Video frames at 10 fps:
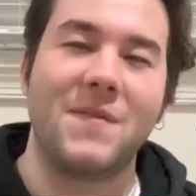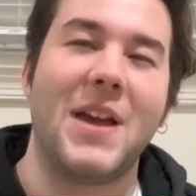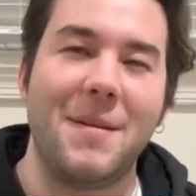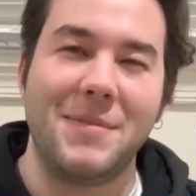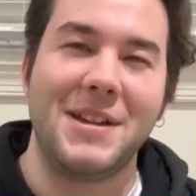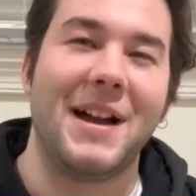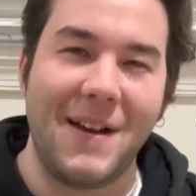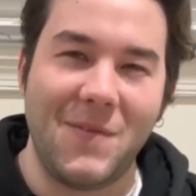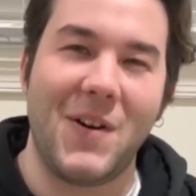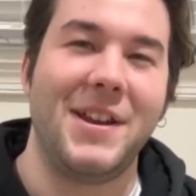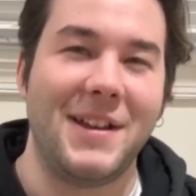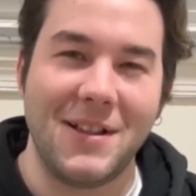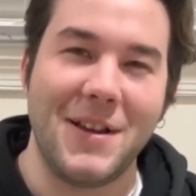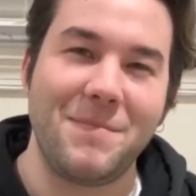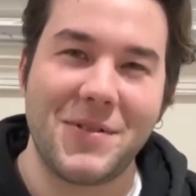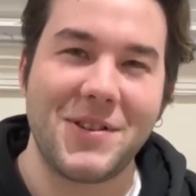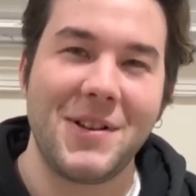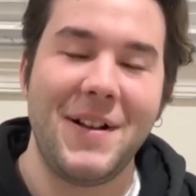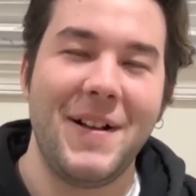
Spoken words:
Family Guy funny clips.